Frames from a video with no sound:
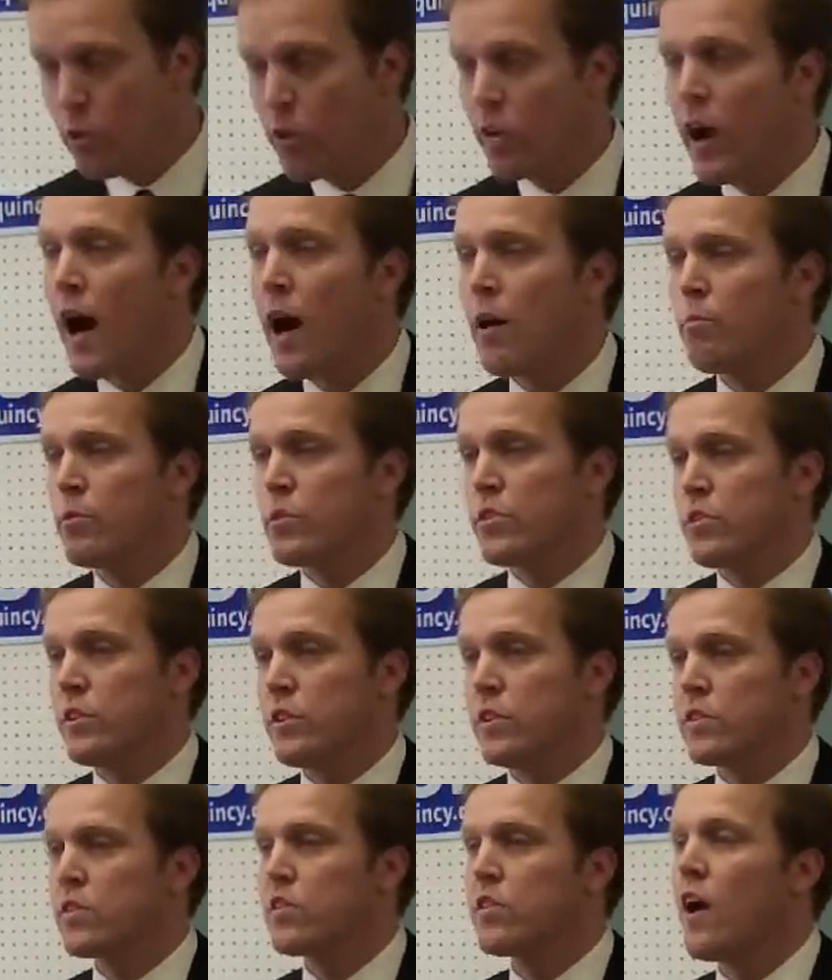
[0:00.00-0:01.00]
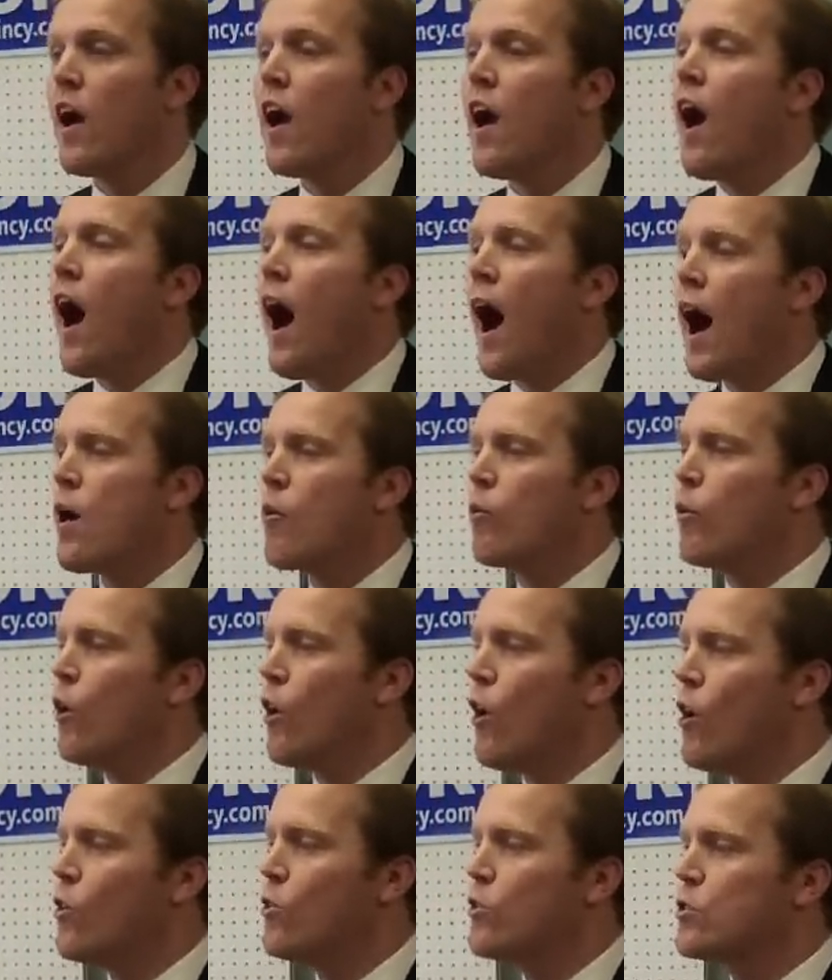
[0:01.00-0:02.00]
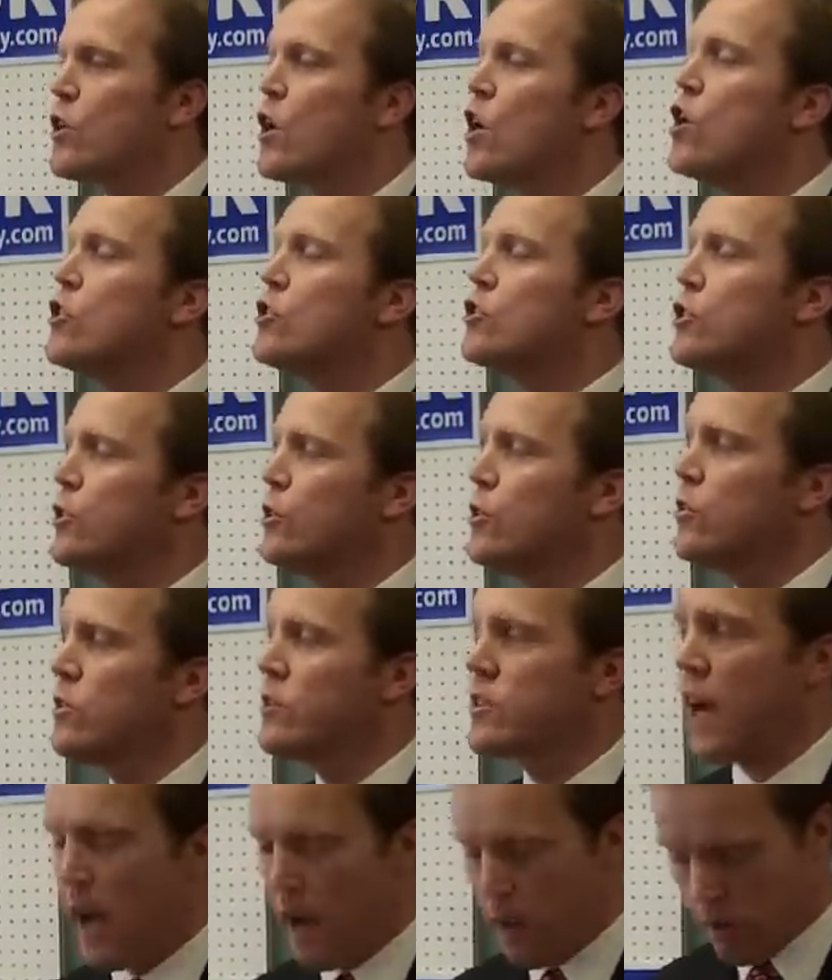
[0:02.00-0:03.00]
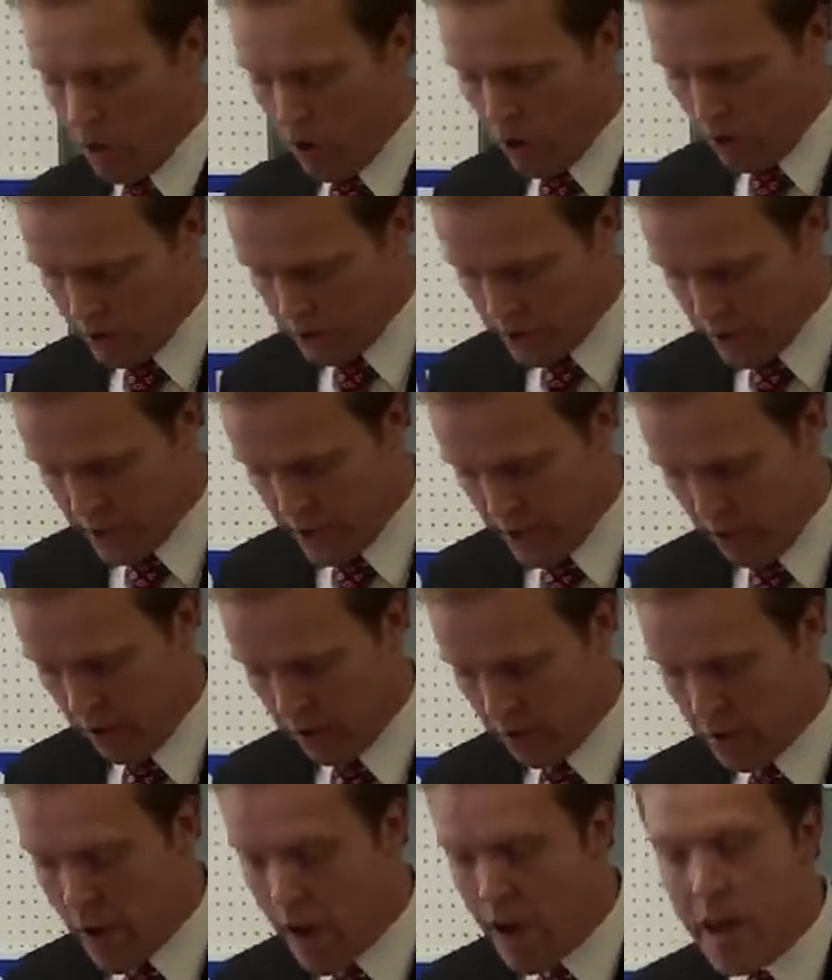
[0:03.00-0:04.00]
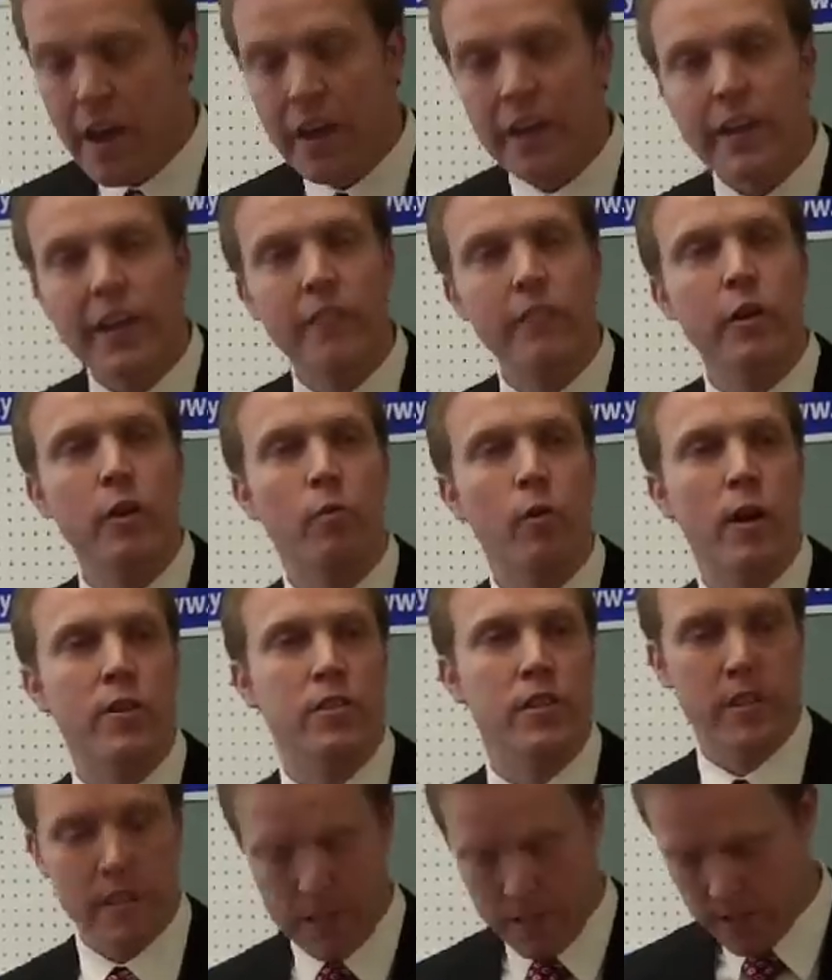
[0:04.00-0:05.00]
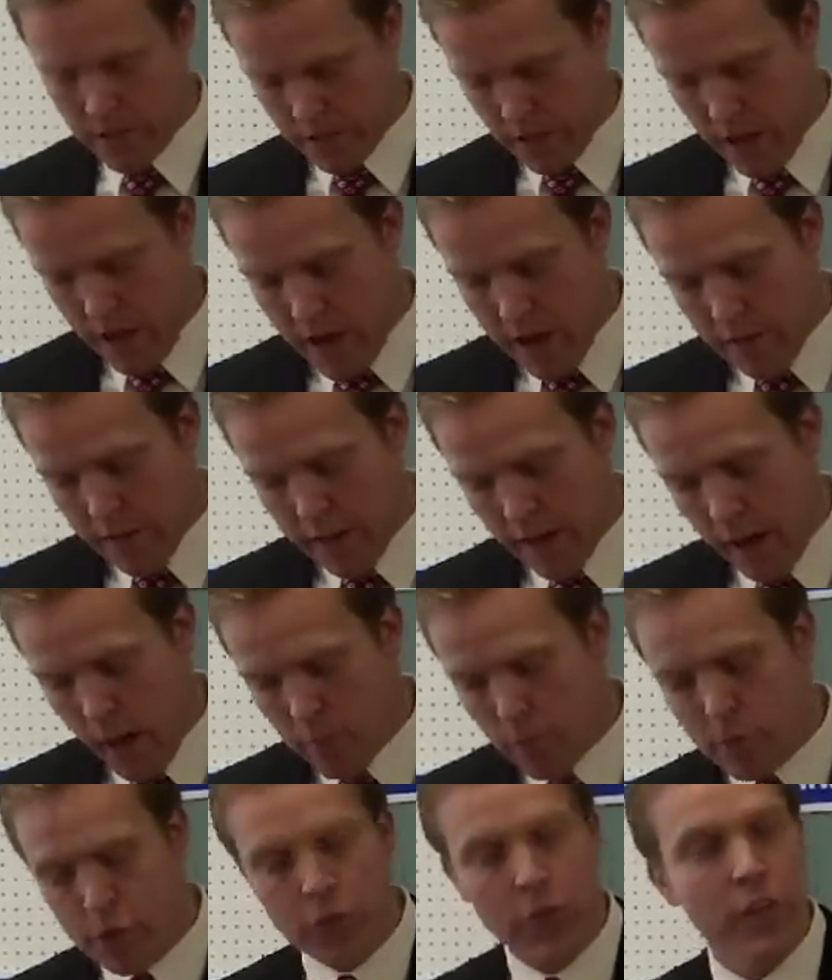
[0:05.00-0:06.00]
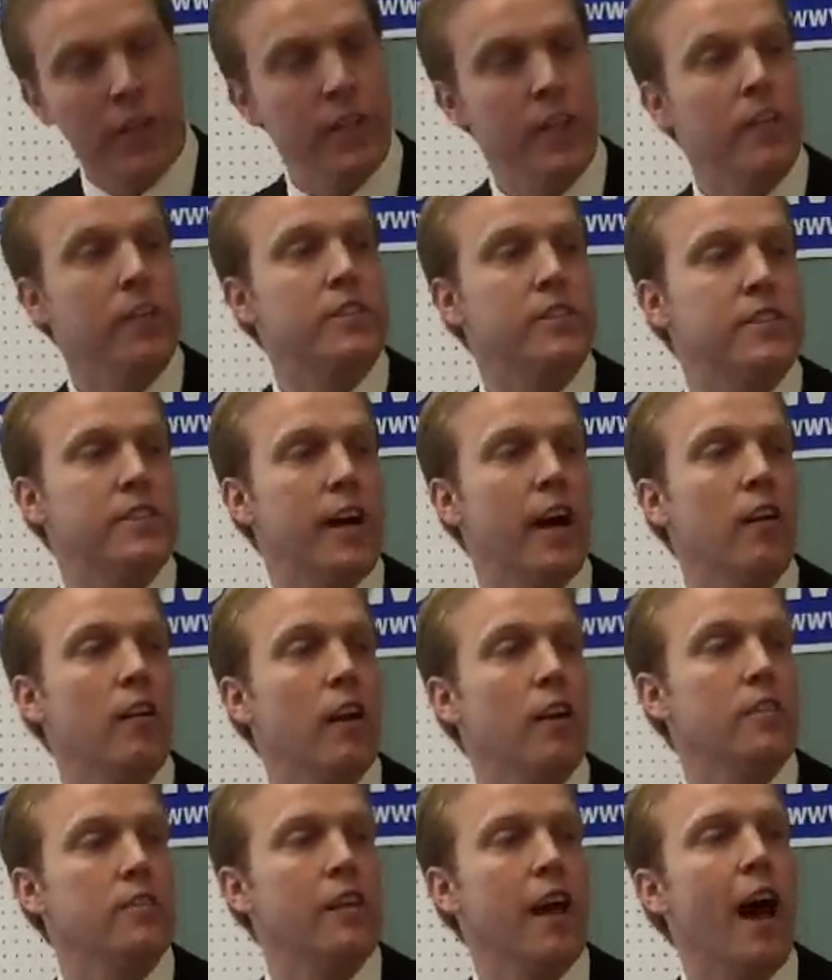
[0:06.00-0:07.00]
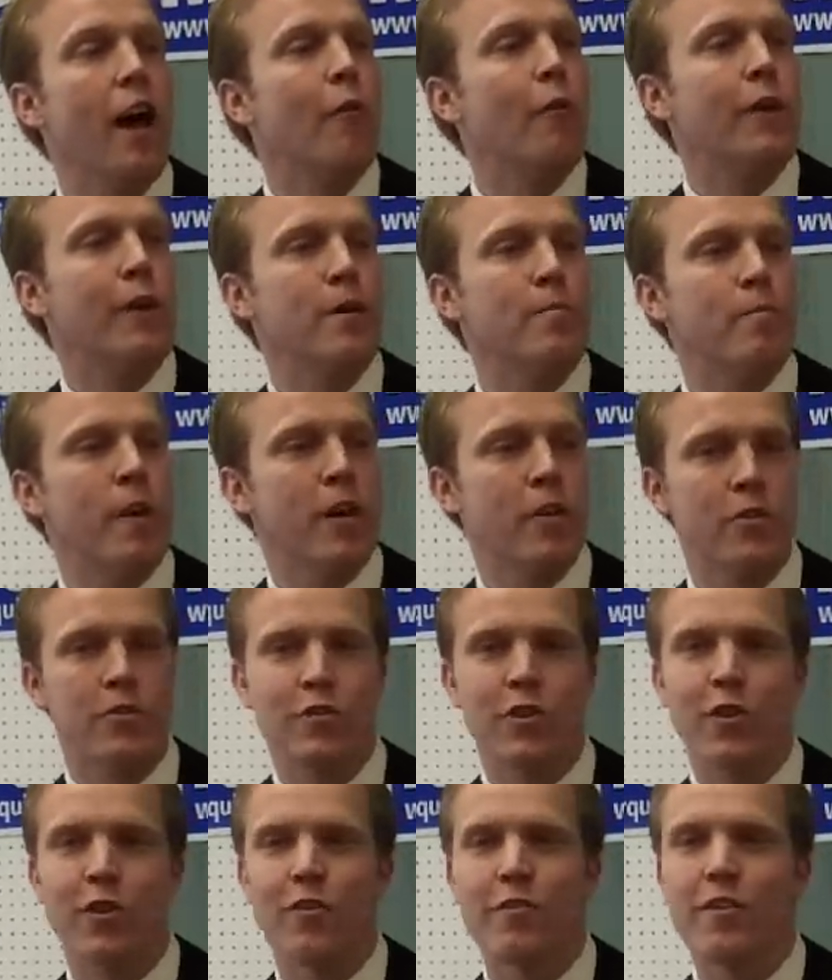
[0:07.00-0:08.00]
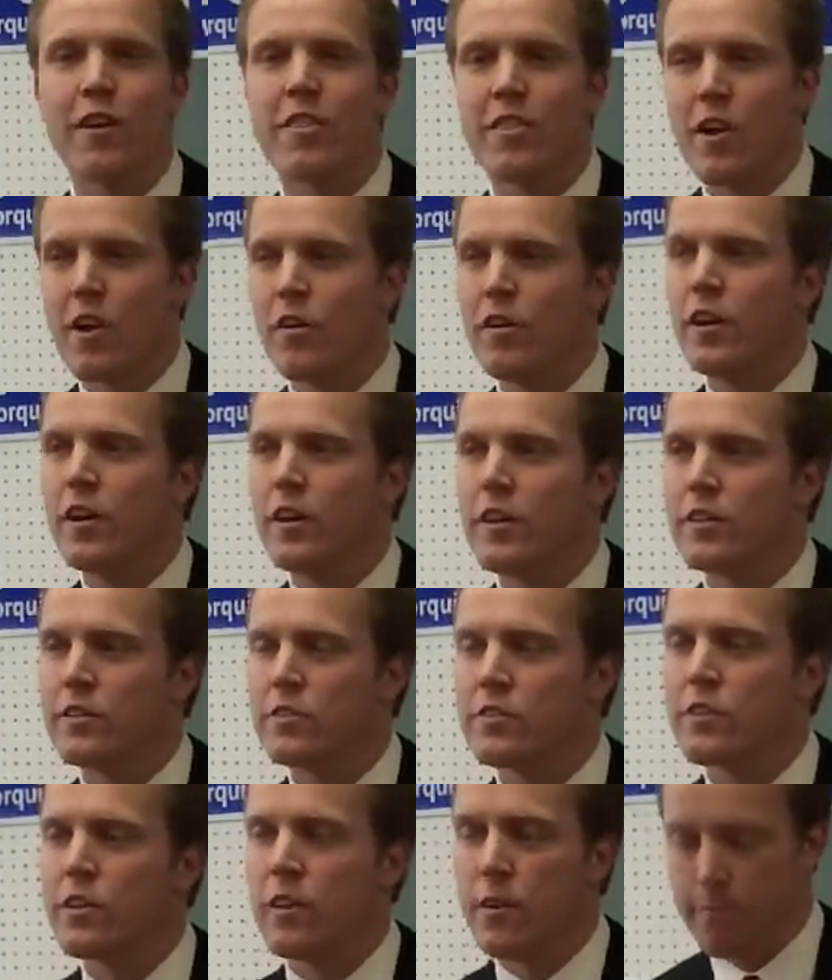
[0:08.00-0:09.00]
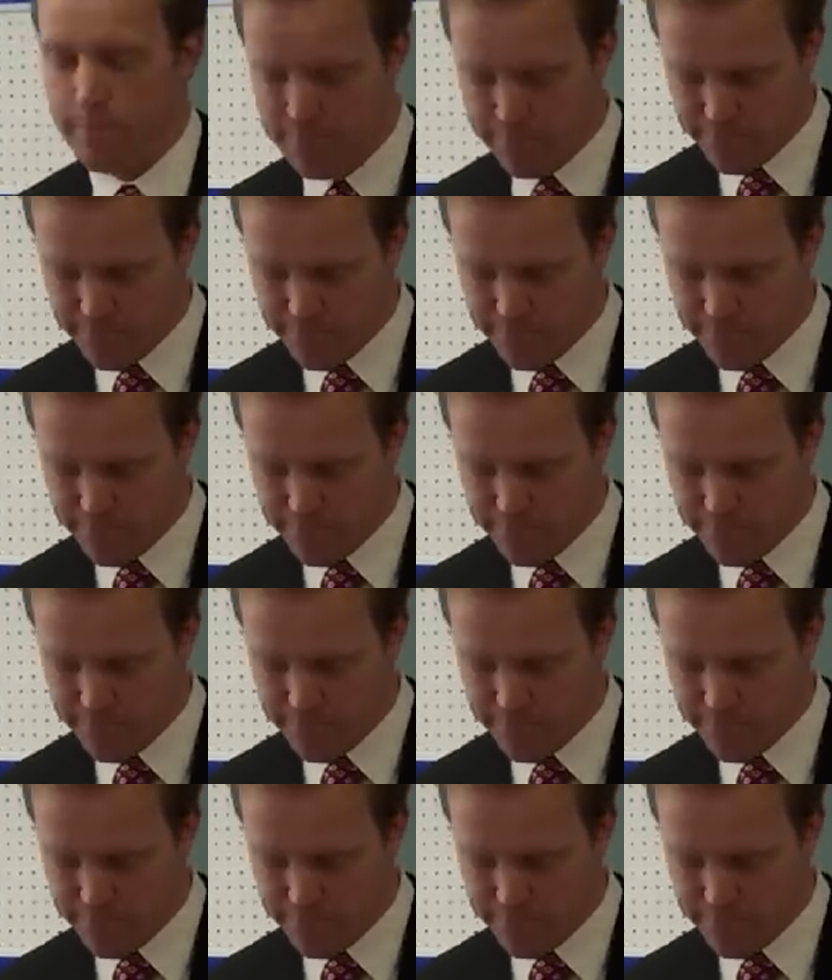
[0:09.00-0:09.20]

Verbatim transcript: To accomplish this, I will host two town halls a year, giving residents the opportunity to tell us how we can better serve their needs.